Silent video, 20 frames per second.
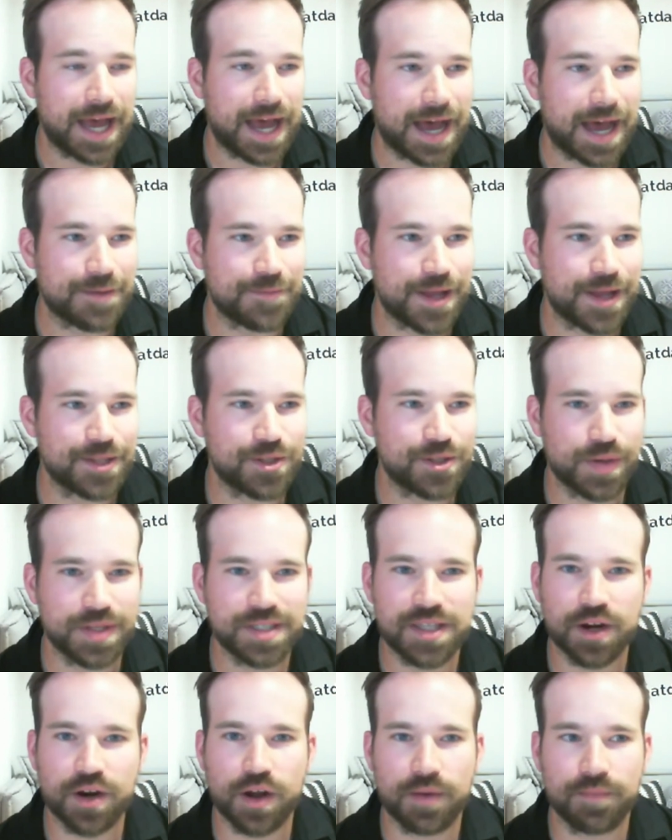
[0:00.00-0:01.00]
And so is
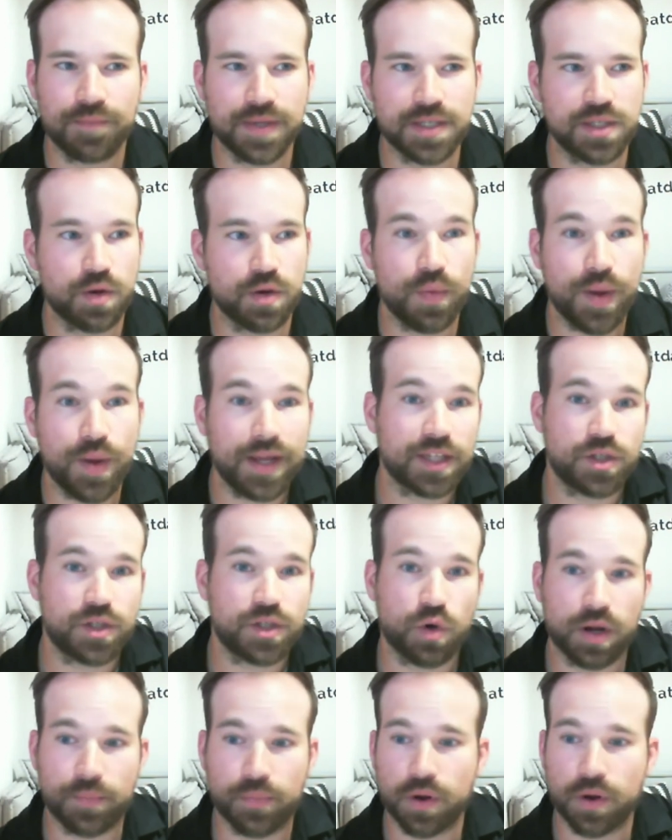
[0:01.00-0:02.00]
there a
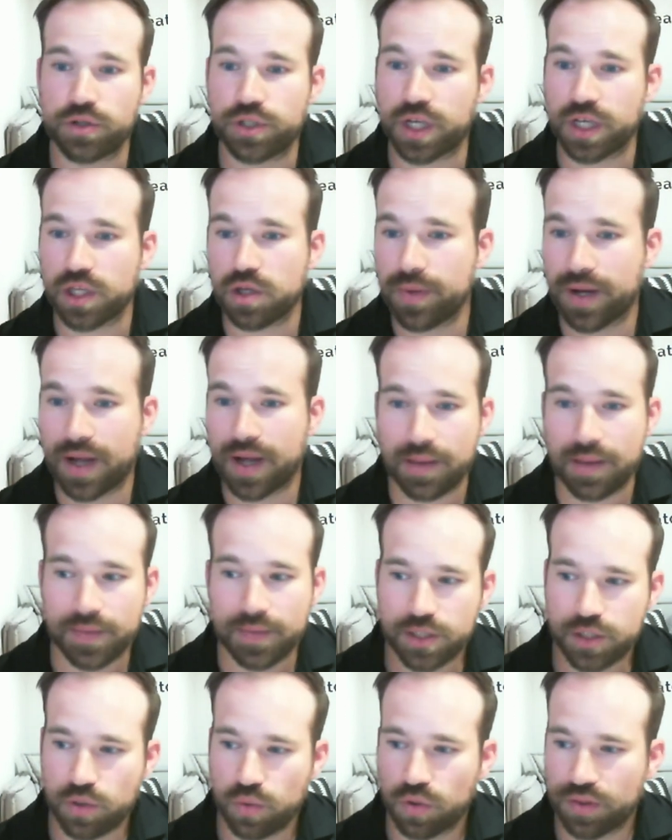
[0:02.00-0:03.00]
regulatory approach? Can you become a
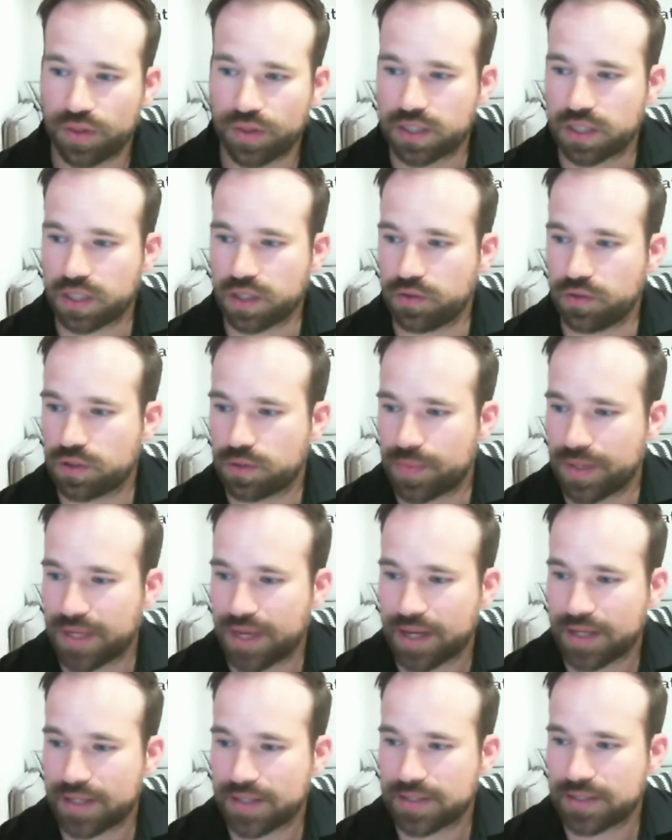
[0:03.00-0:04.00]
tool that's used
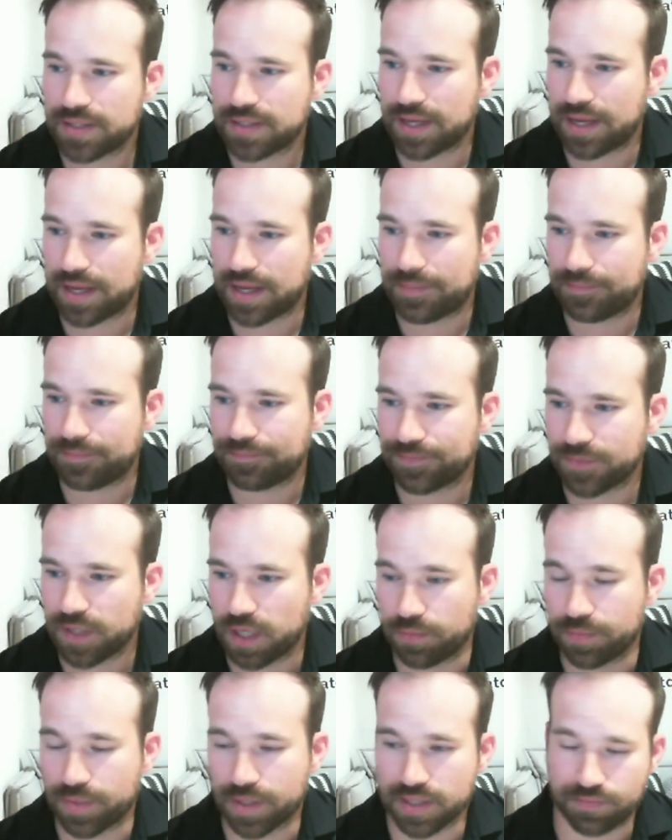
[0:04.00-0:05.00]
because
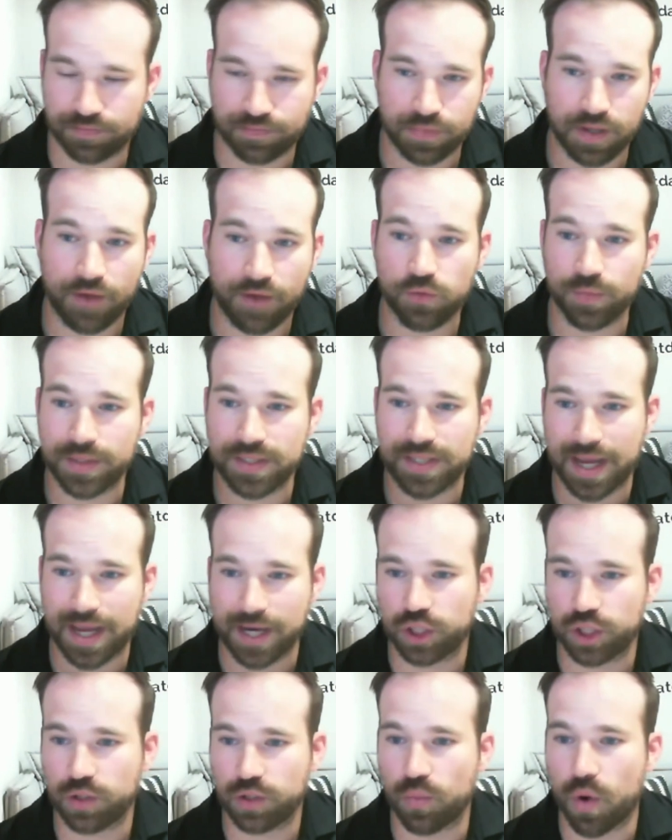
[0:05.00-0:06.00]
governments
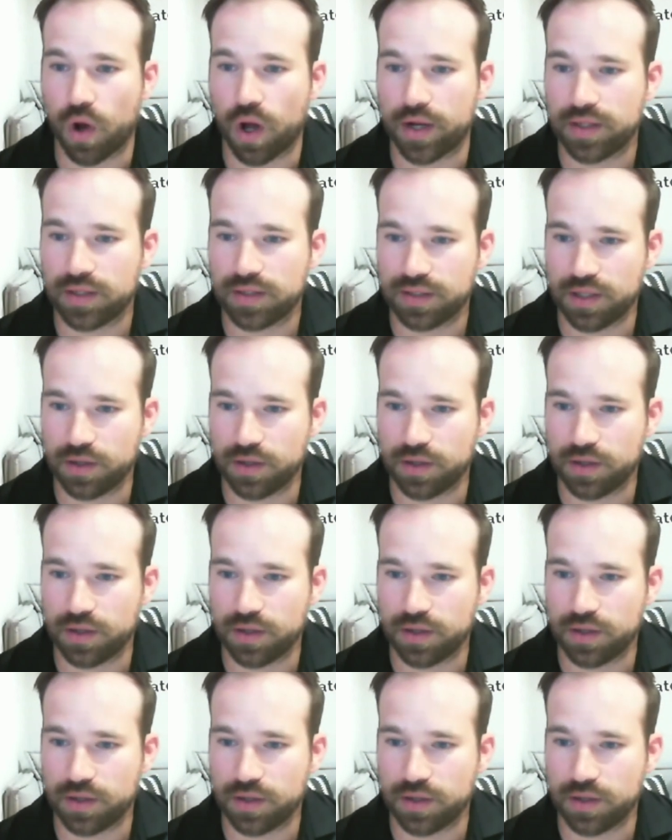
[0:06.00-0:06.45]
actually want,